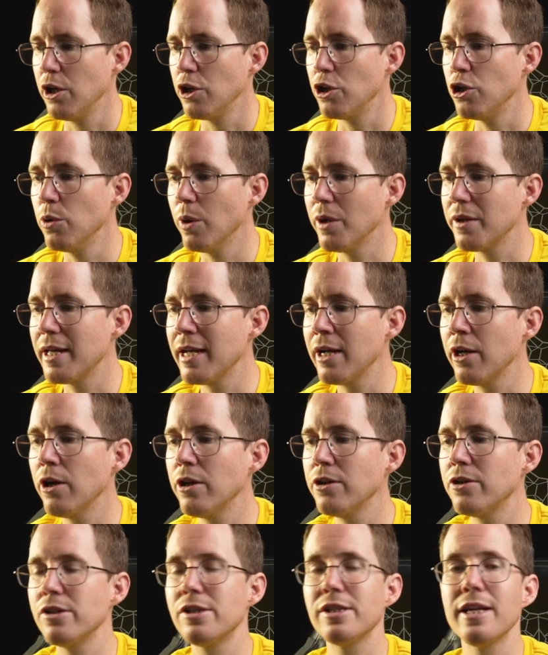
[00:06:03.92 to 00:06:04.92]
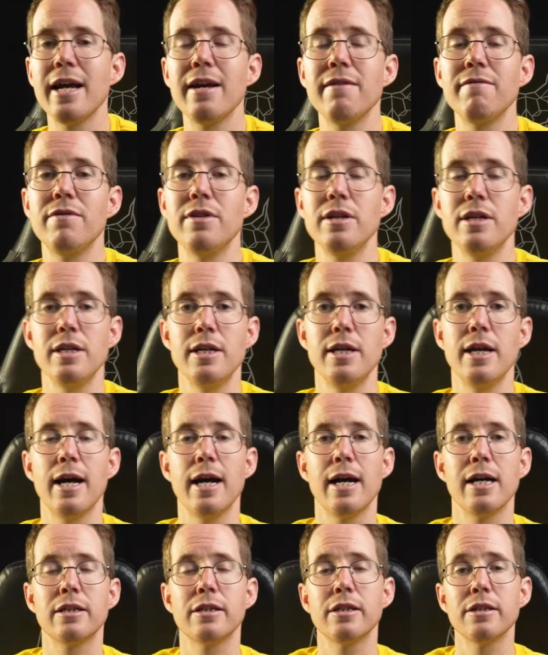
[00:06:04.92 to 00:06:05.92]
You are then going to save
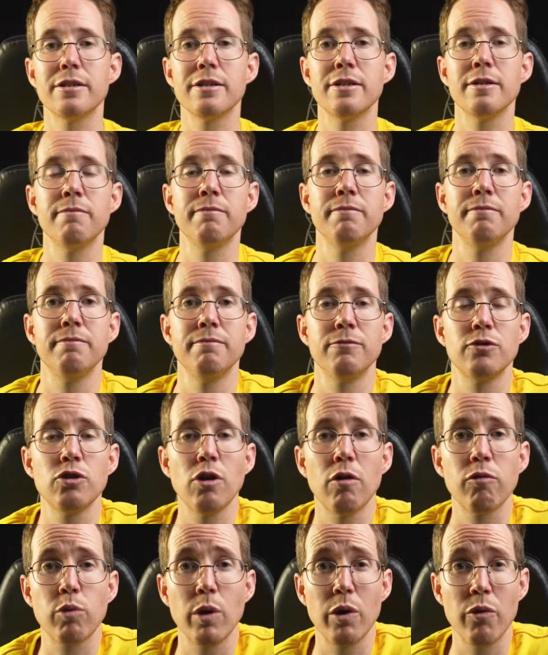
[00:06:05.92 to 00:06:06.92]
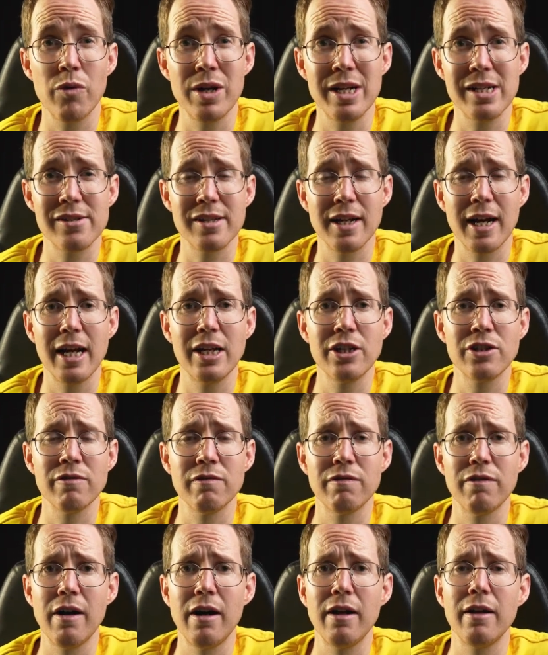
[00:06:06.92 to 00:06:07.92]
the system software reinstallation
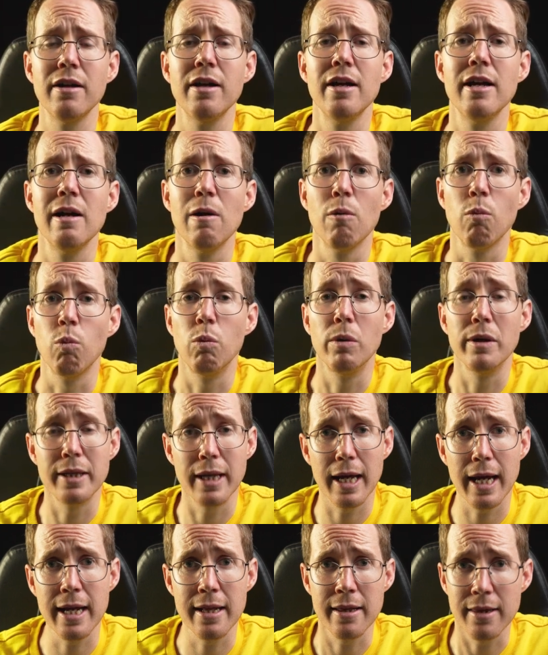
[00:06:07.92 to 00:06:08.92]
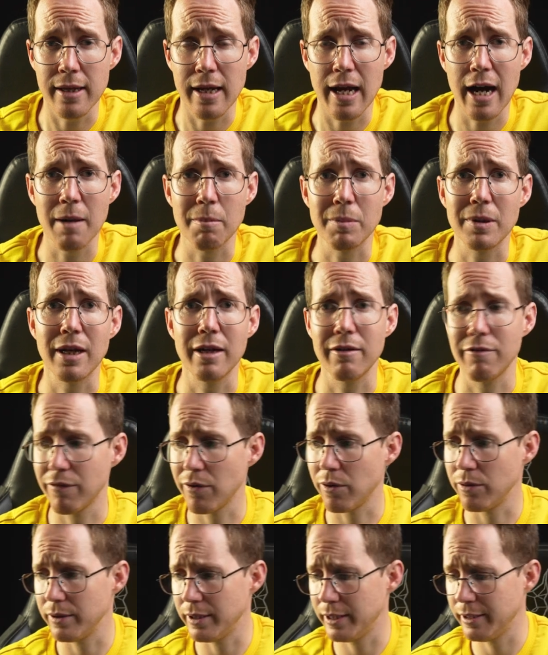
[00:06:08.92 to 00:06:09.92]
file within the update
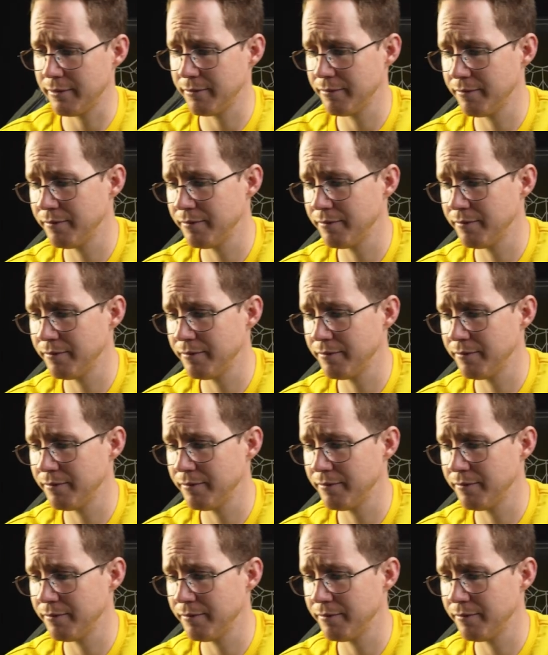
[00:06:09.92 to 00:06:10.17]
folder.